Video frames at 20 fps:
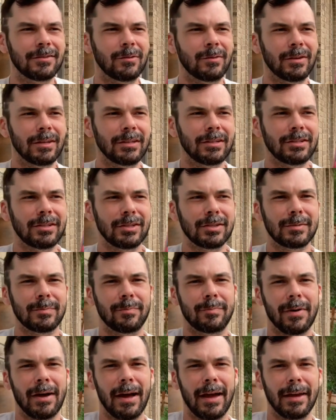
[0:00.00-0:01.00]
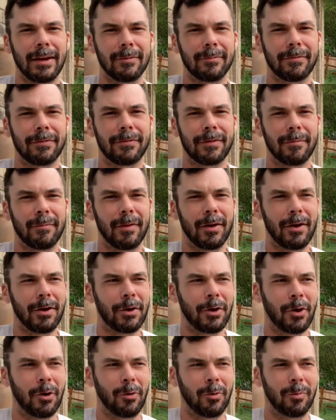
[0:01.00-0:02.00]
you can just buy them from the
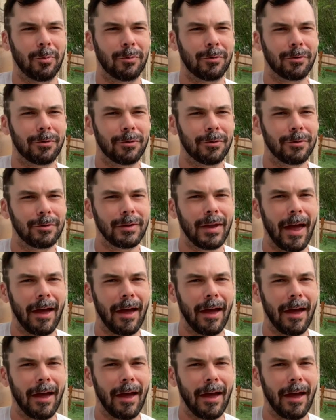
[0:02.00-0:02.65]
home world